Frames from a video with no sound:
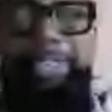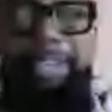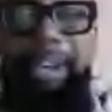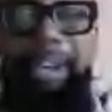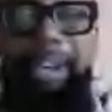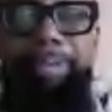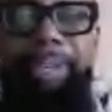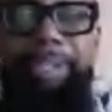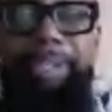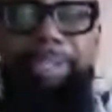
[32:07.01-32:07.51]
And I'm
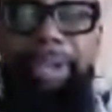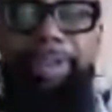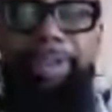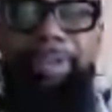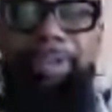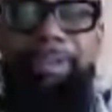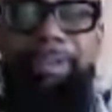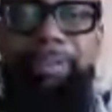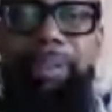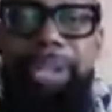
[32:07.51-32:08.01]
going to tell you
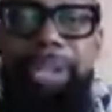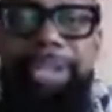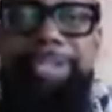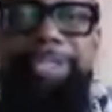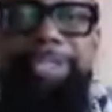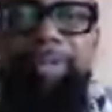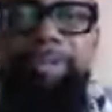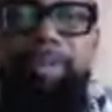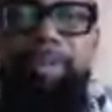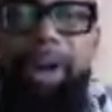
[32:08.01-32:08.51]
the
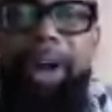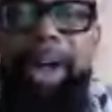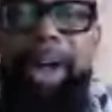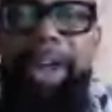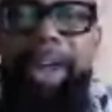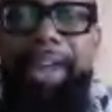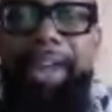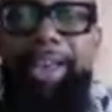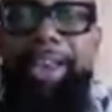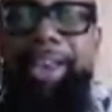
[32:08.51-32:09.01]
reason
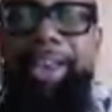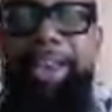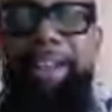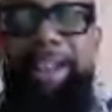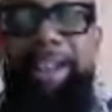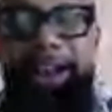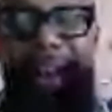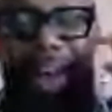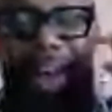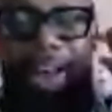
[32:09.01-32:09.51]
why
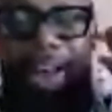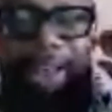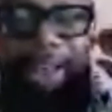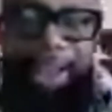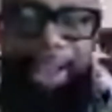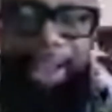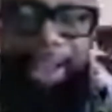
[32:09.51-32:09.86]
I